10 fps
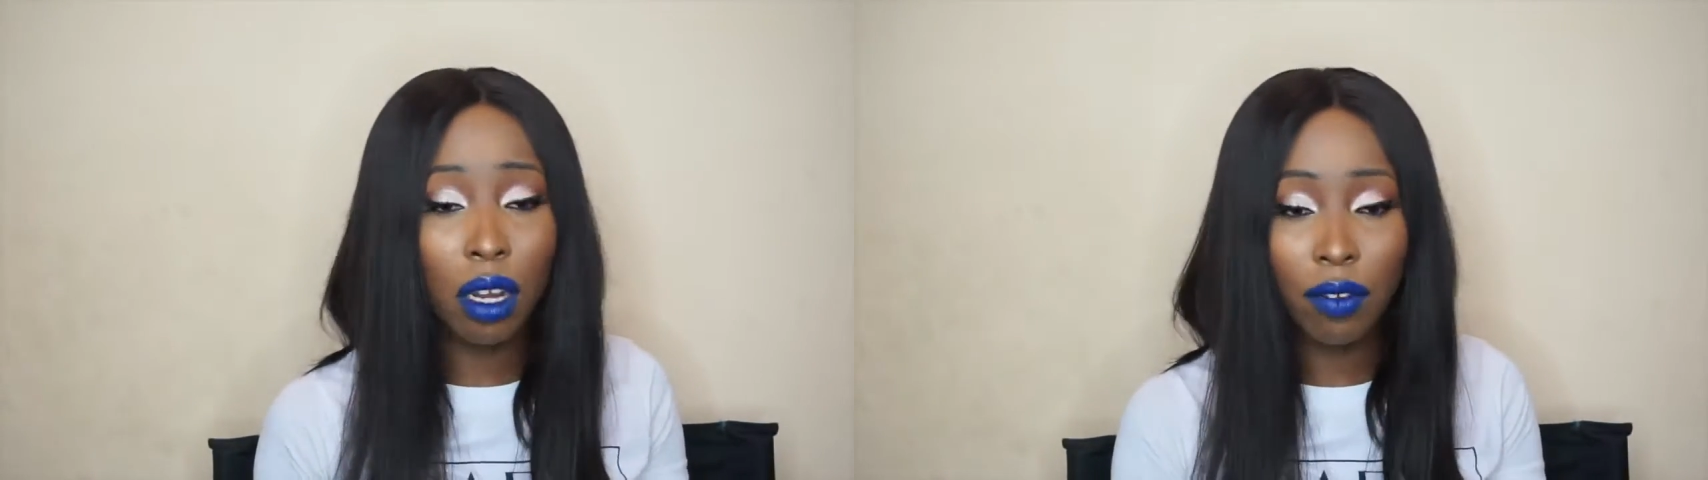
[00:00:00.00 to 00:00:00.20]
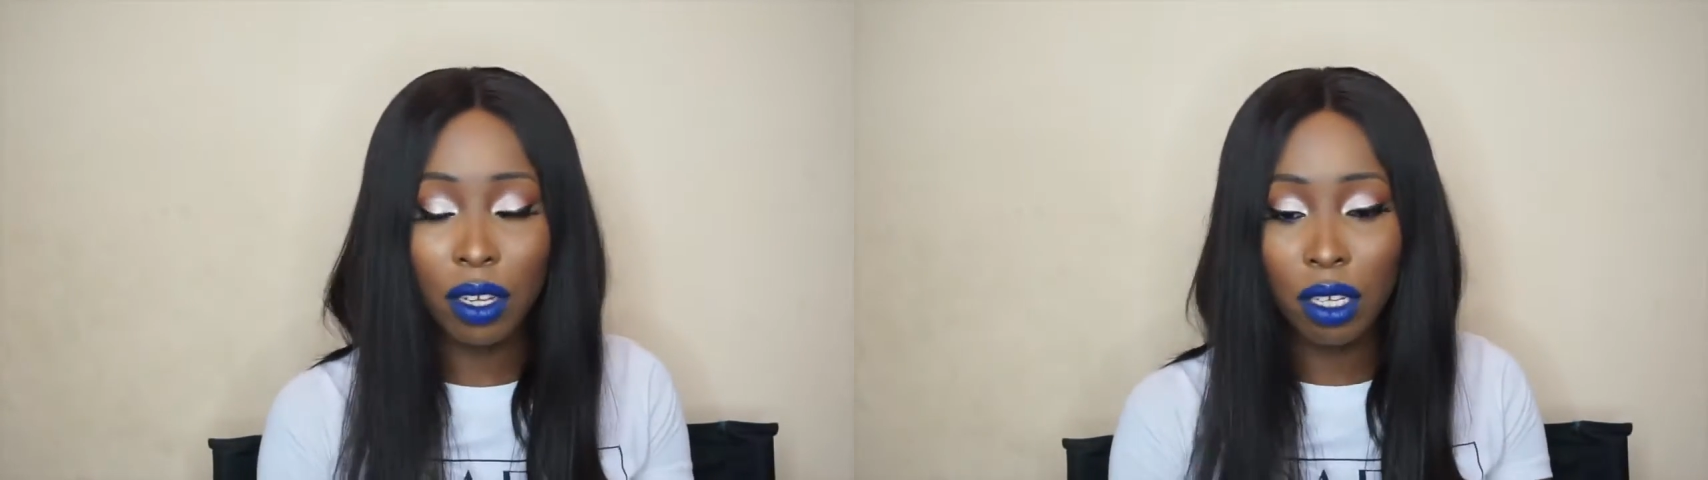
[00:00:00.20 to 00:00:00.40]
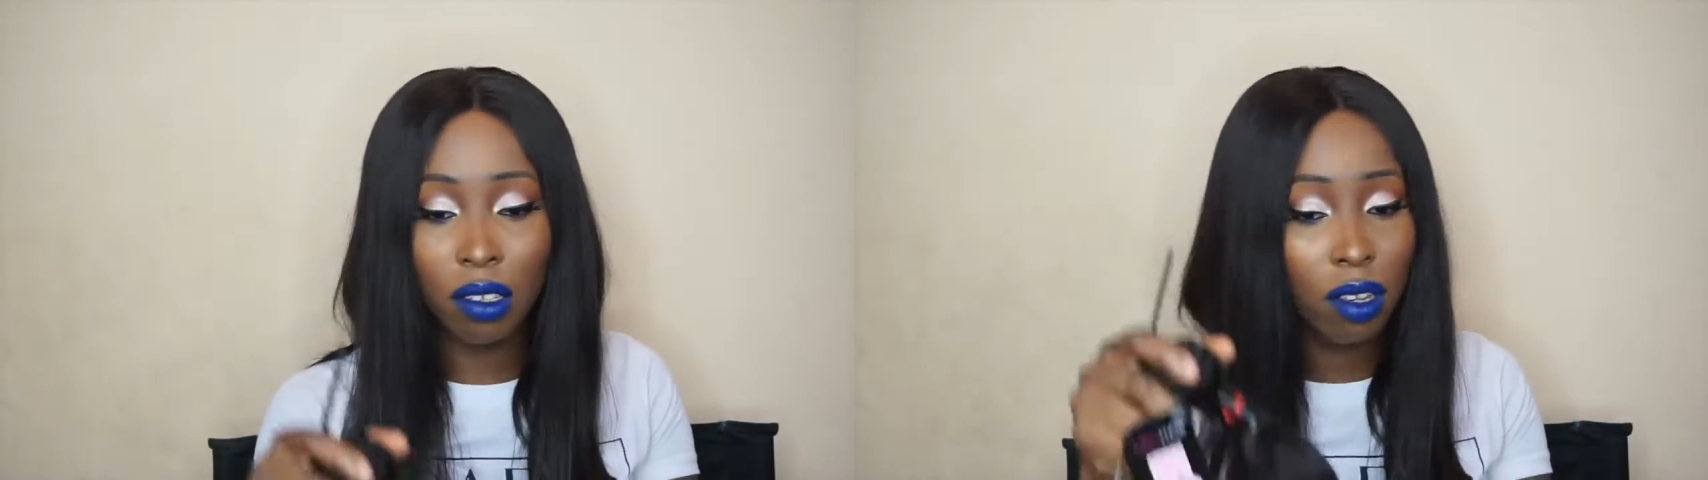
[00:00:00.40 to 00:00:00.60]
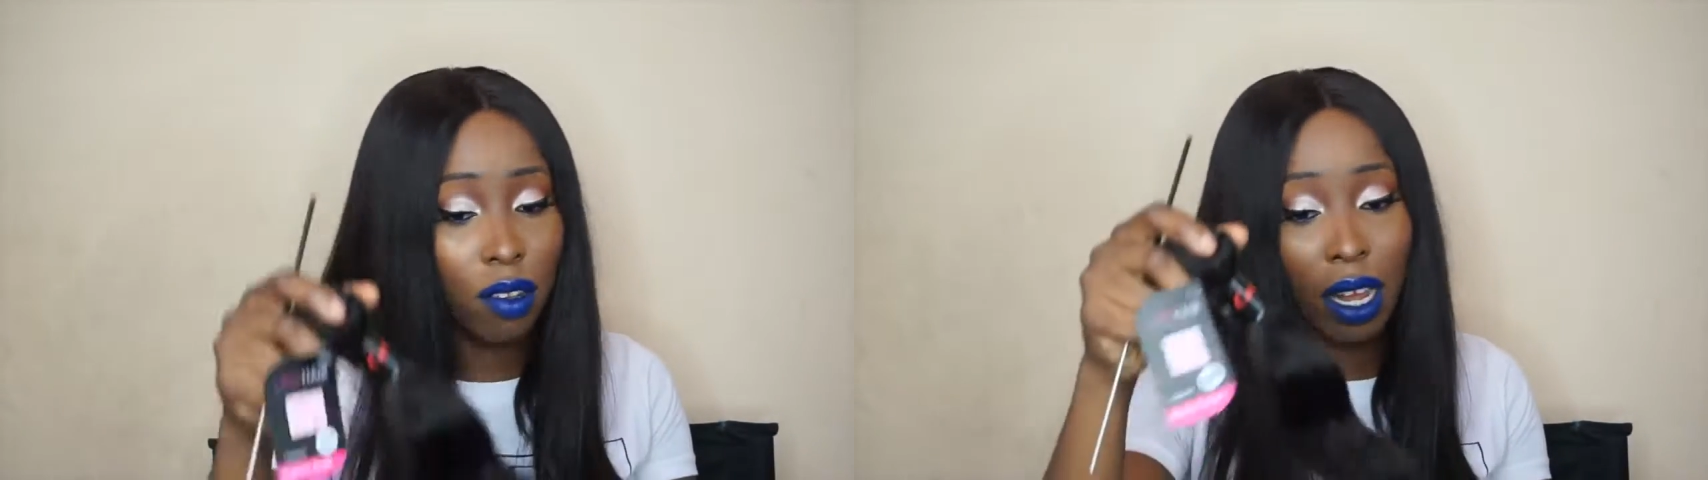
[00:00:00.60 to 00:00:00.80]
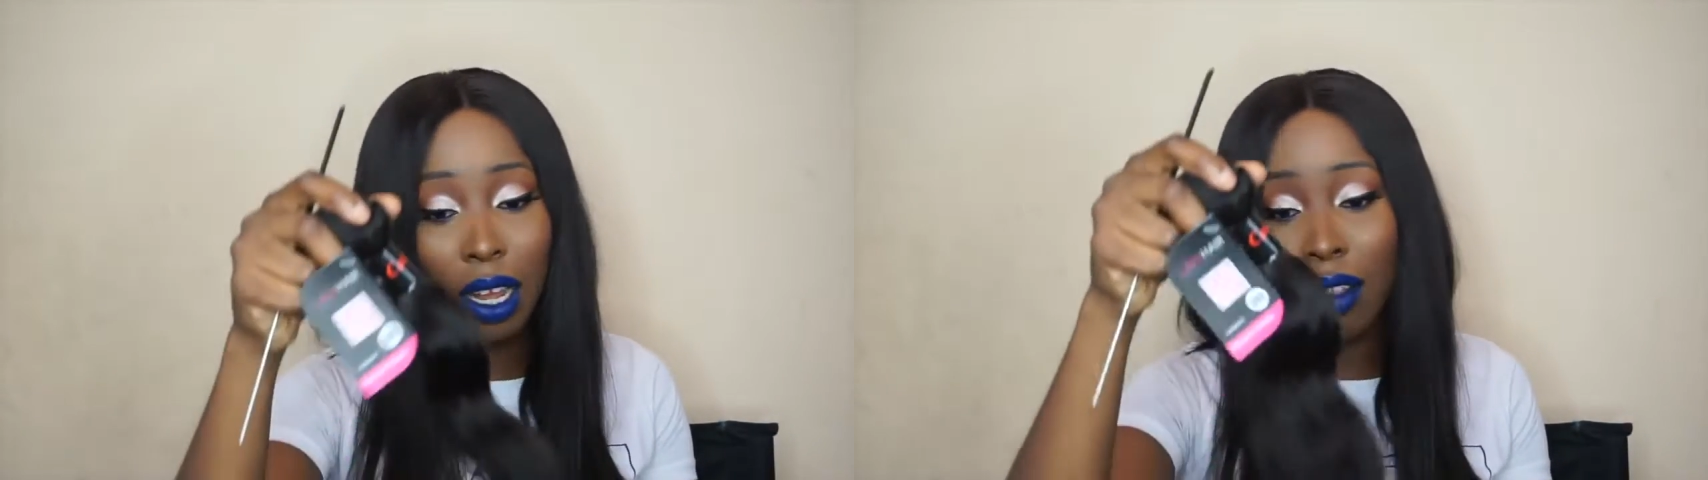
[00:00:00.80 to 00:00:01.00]
love it. This
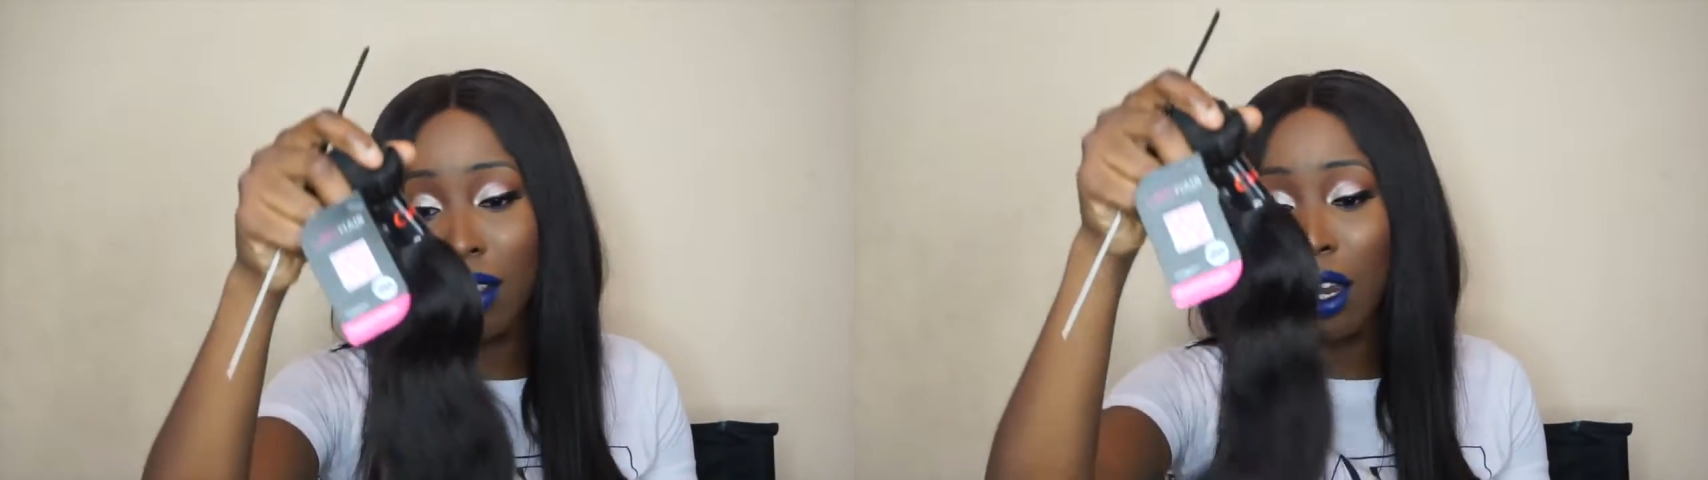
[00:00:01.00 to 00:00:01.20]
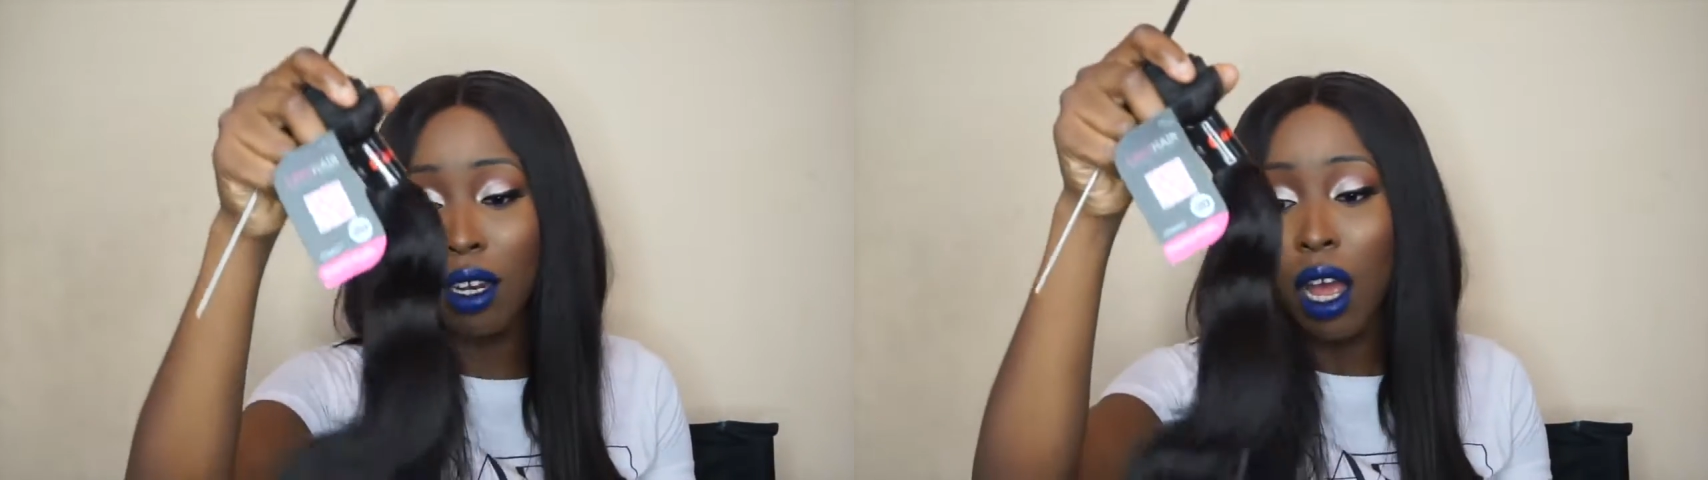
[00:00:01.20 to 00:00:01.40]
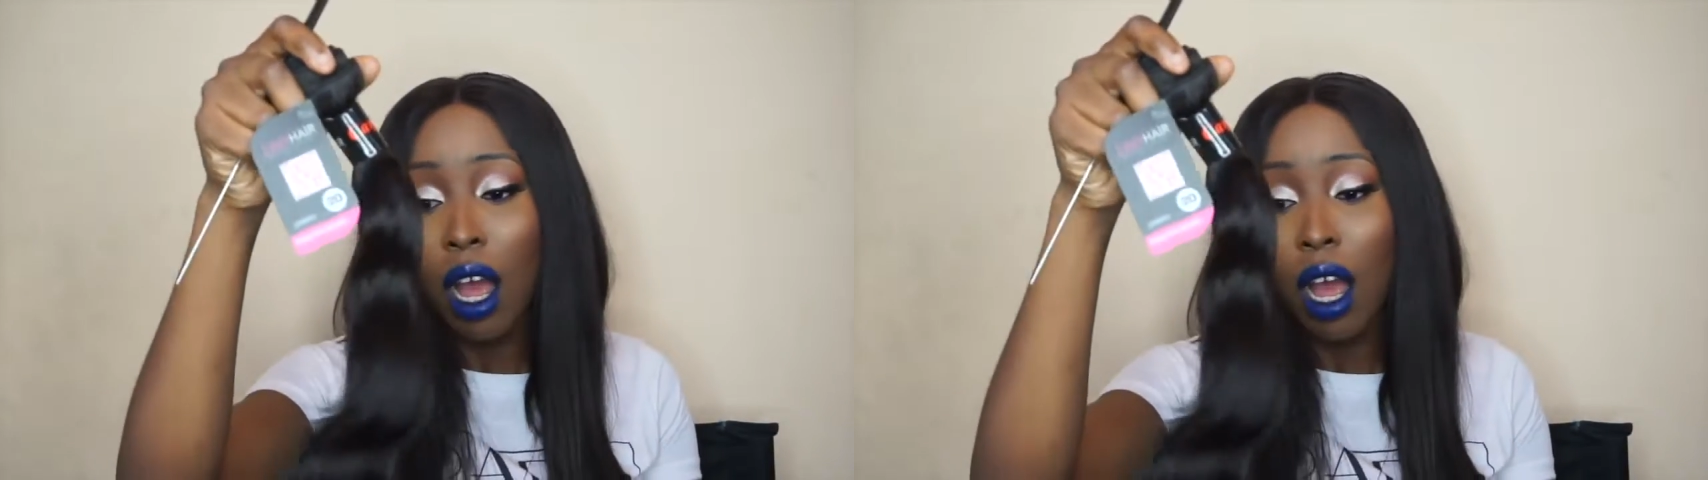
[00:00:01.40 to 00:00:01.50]
is like I said